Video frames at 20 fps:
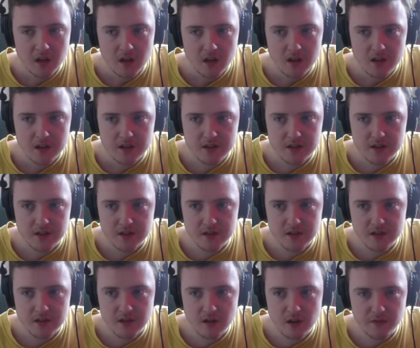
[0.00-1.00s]
It's just
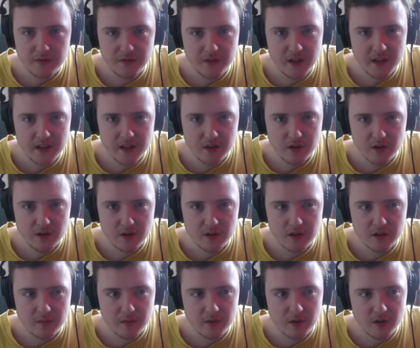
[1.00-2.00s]
not feeling good
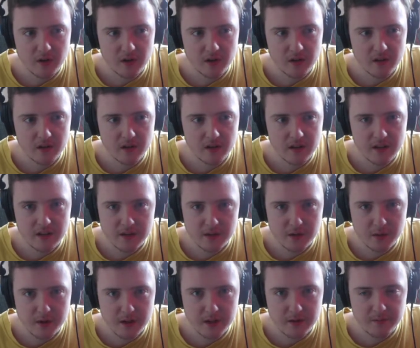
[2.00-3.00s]
and I'm not
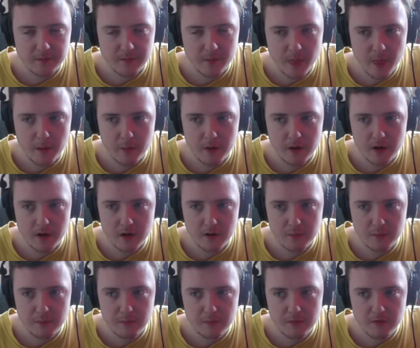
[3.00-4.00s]
into it. But
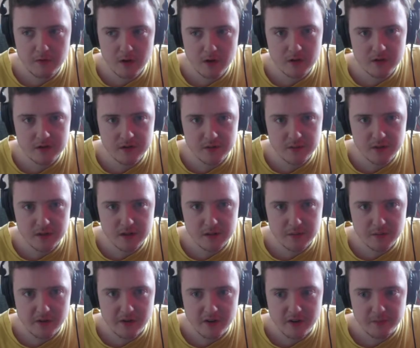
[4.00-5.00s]
I'll record something
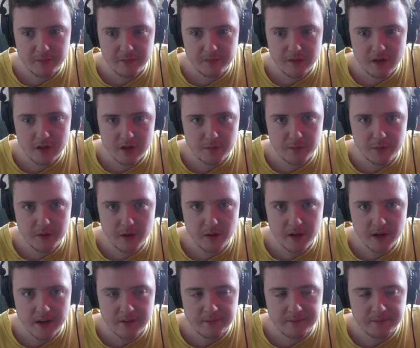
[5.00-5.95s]
tomorrow and it should be okay.